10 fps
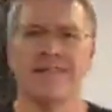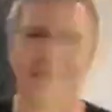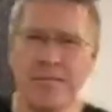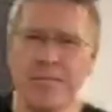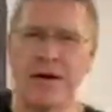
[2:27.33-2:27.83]

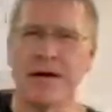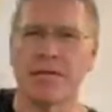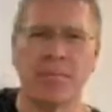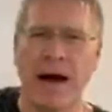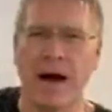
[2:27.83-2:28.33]
Them being
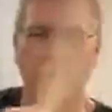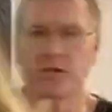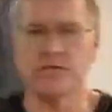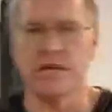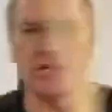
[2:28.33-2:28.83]
the
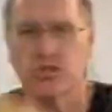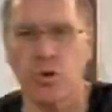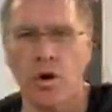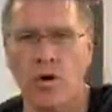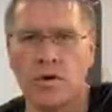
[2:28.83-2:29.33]
powers that
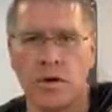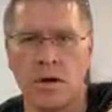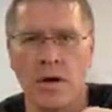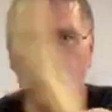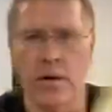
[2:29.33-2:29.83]
control
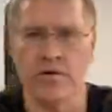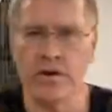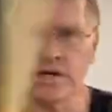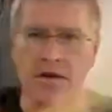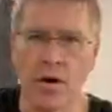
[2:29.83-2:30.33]
whether you
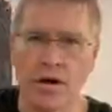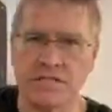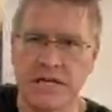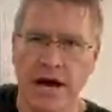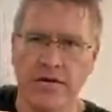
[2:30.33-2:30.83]
get to go
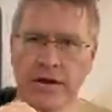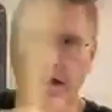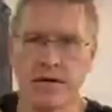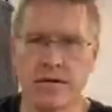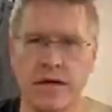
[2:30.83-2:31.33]
outside or not.